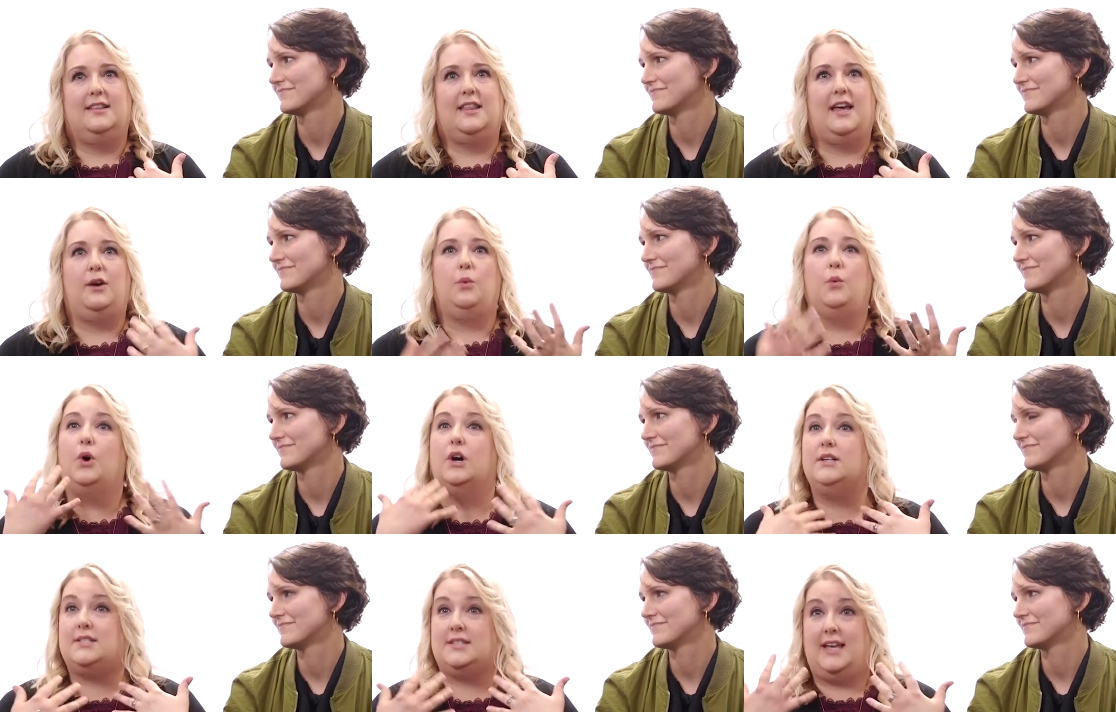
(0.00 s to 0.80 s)
Speaker 1: like
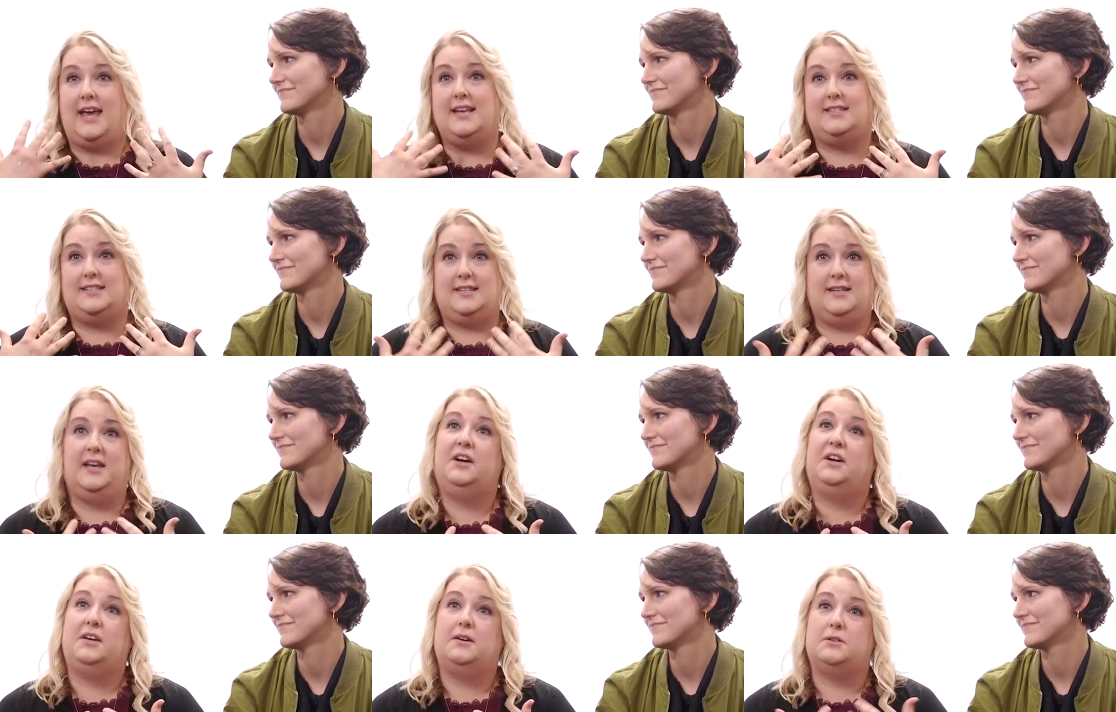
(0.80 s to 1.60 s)
worst case
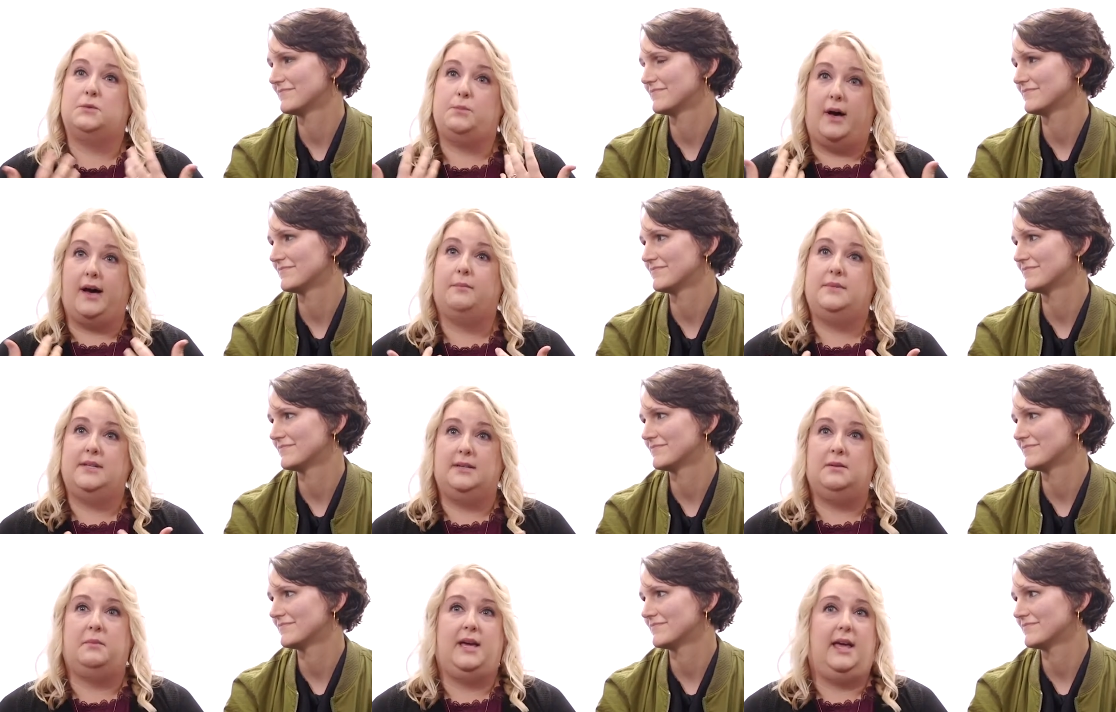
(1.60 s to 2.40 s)
scenarios popped
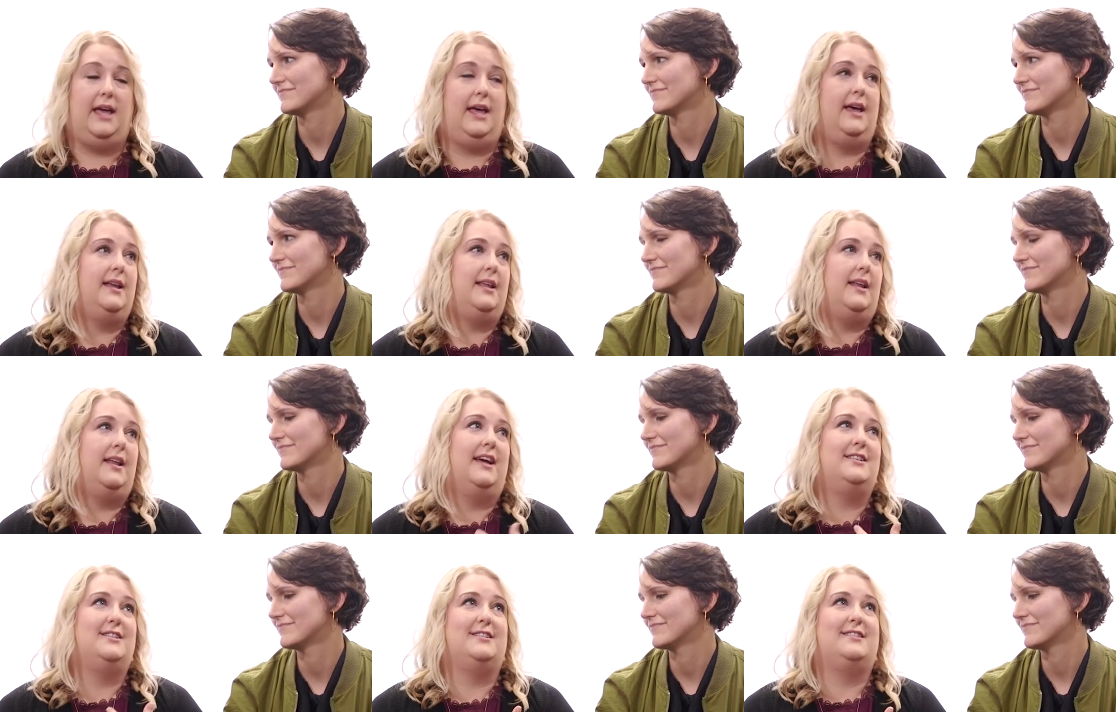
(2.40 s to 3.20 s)
into my head, and
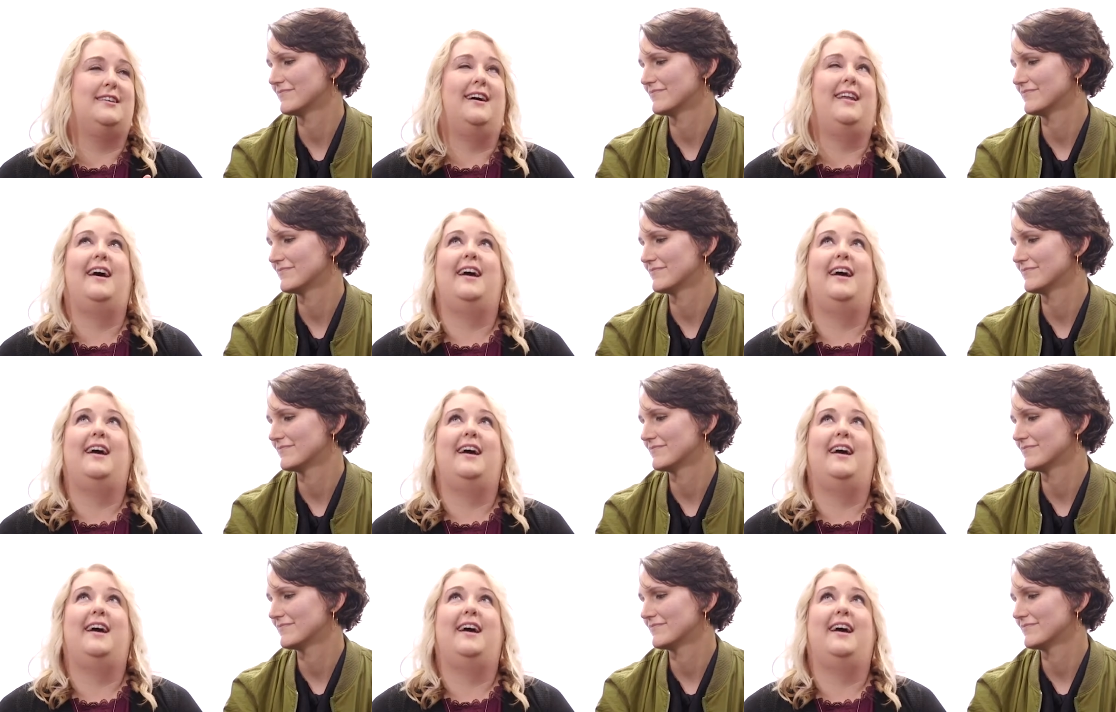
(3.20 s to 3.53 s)
I just thought,